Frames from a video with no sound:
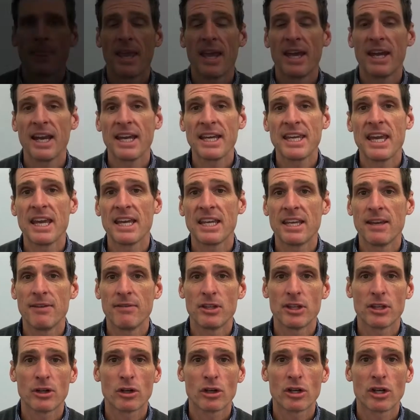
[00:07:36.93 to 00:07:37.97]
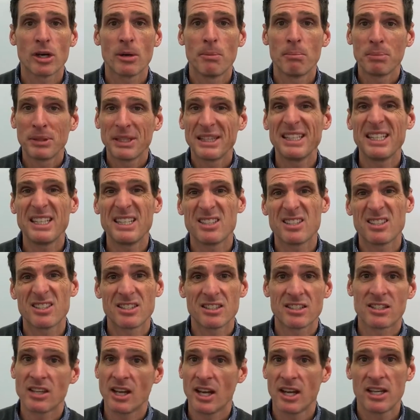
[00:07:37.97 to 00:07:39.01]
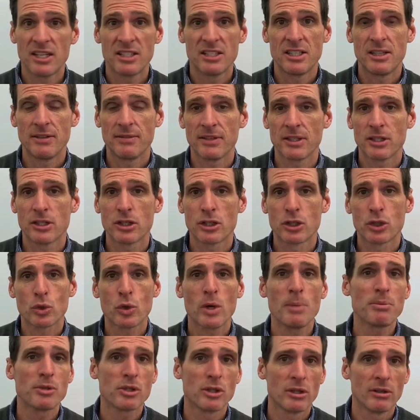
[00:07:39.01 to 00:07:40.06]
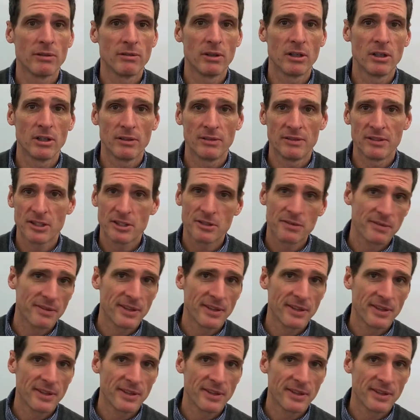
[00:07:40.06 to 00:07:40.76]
And I can't give you the complete scientific description of all of this.